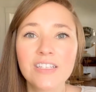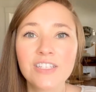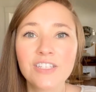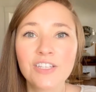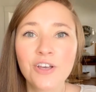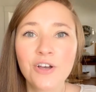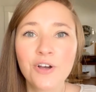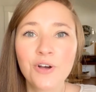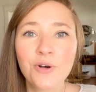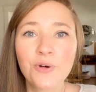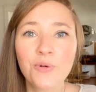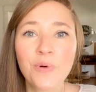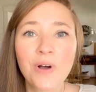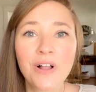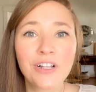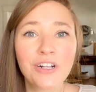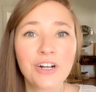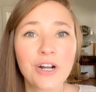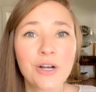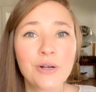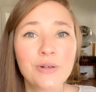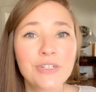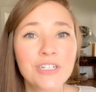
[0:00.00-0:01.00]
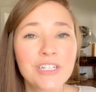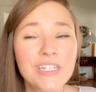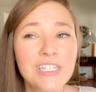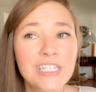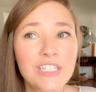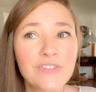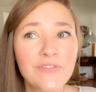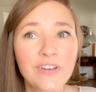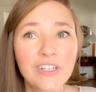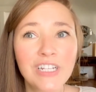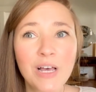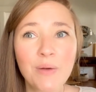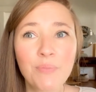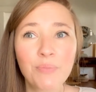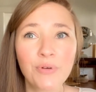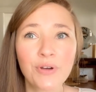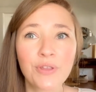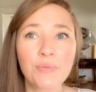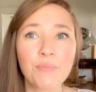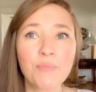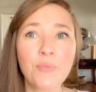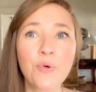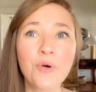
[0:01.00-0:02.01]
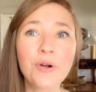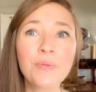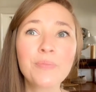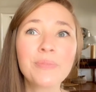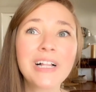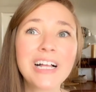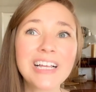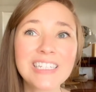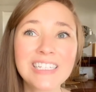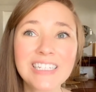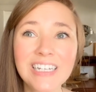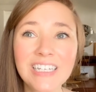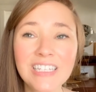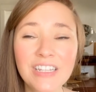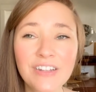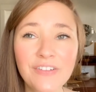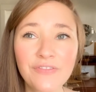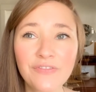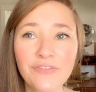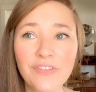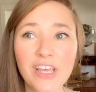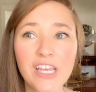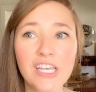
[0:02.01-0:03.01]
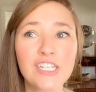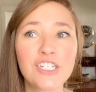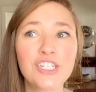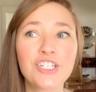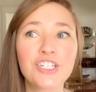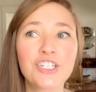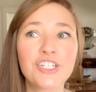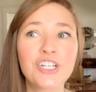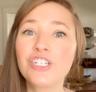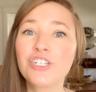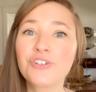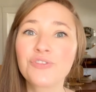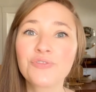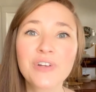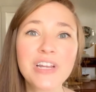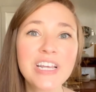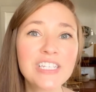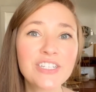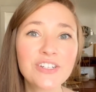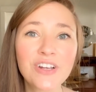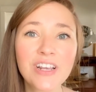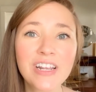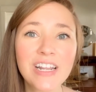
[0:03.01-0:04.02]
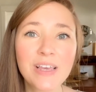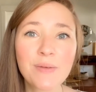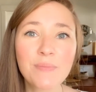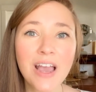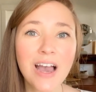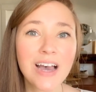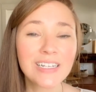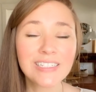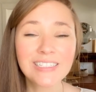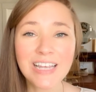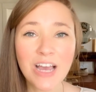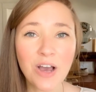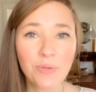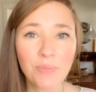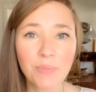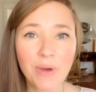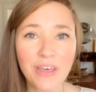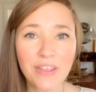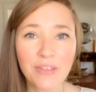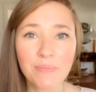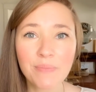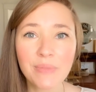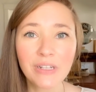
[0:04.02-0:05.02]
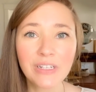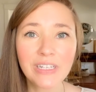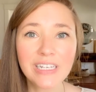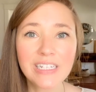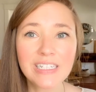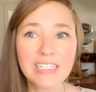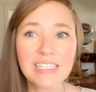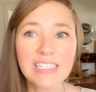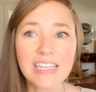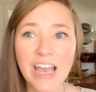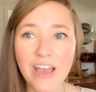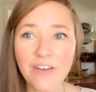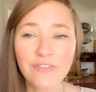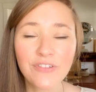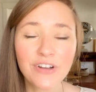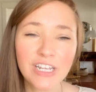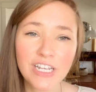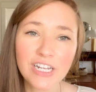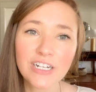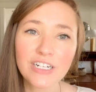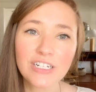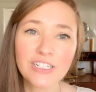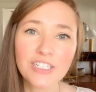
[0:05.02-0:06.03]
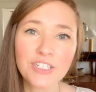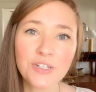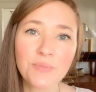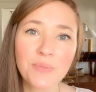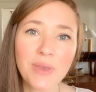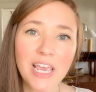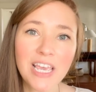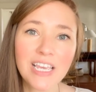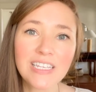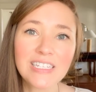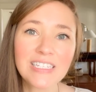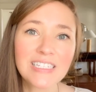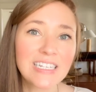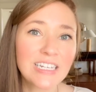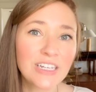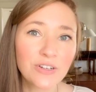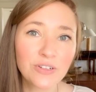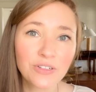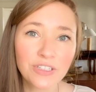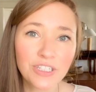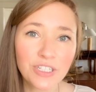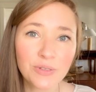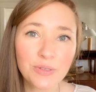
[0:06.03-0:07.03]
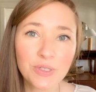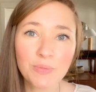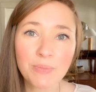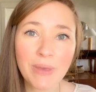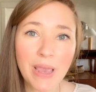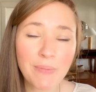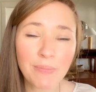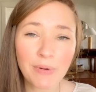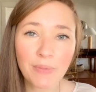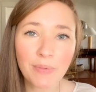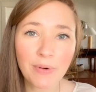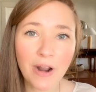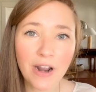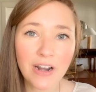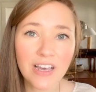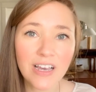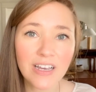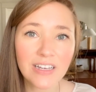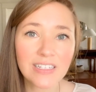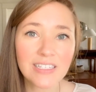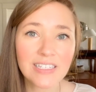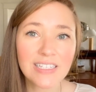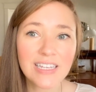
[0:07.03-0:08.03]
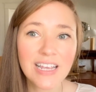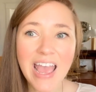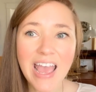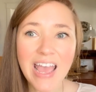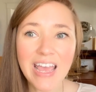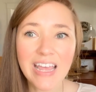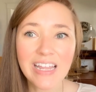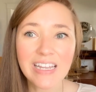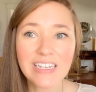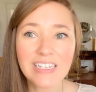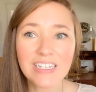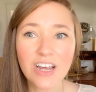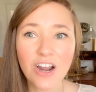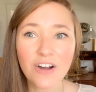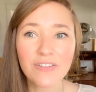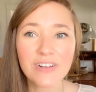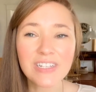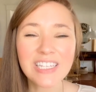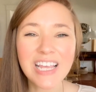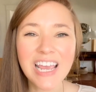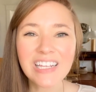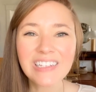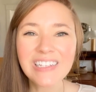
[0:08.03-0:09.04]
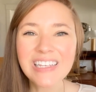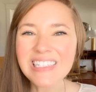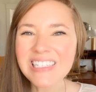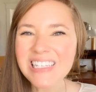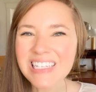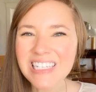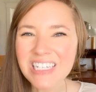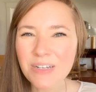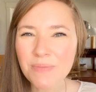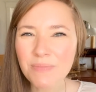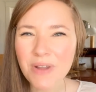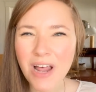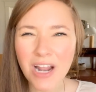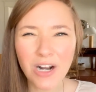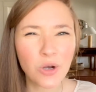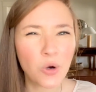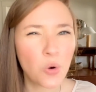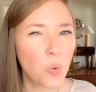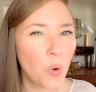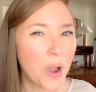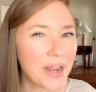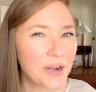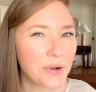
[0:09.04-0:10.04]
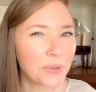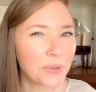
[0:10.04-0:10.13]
So while our oceans fill up with more plastic than fish, trees are getting cut down by the millions every year to make single-use paper products, and our recycling system not quite